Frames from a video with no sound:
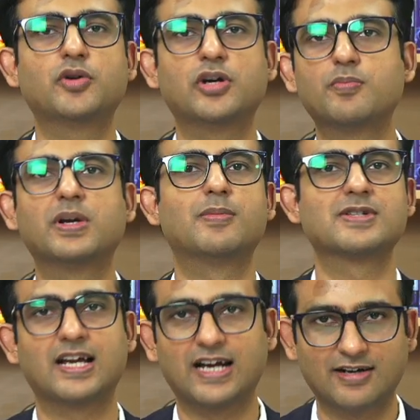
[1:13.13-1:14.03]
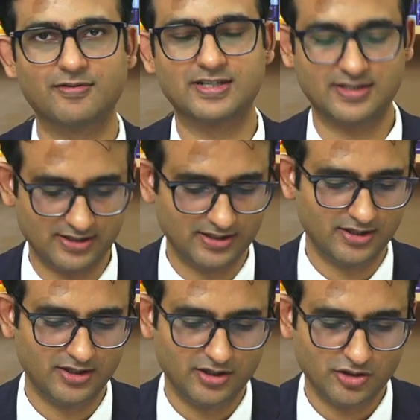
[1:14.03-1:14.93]
cannot become a psychiatrist
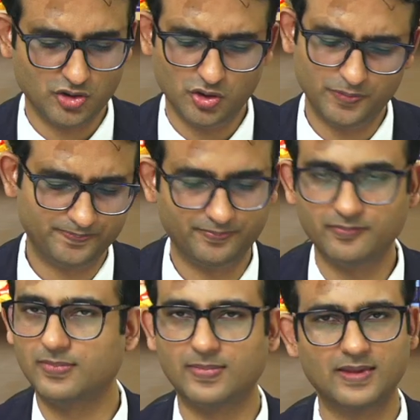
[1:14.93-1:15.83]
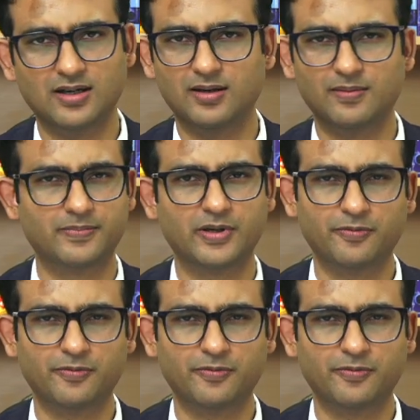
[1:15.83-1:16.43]
so uh, uh